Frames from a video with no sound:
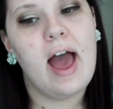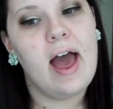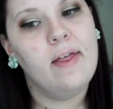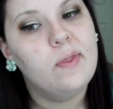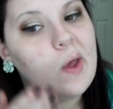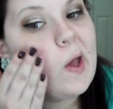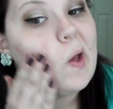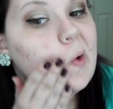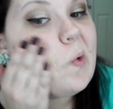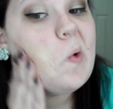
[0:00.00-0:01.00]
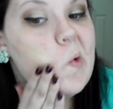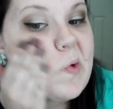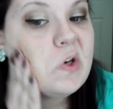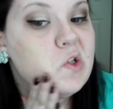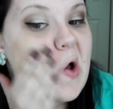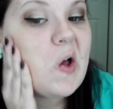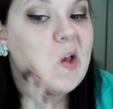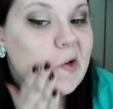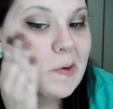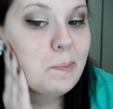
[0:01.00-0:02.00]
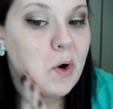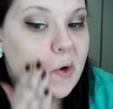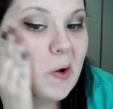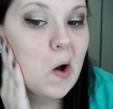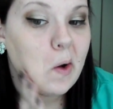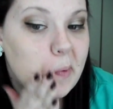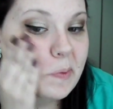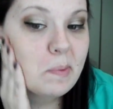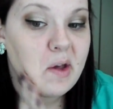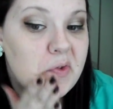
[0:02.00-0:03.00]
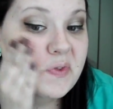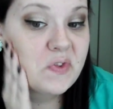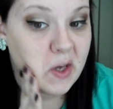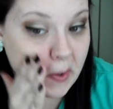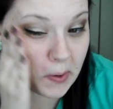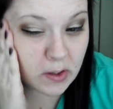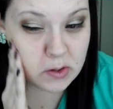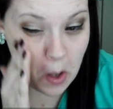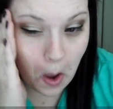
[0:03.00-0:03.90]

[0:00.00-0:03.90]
and then I like to put it on with my fingers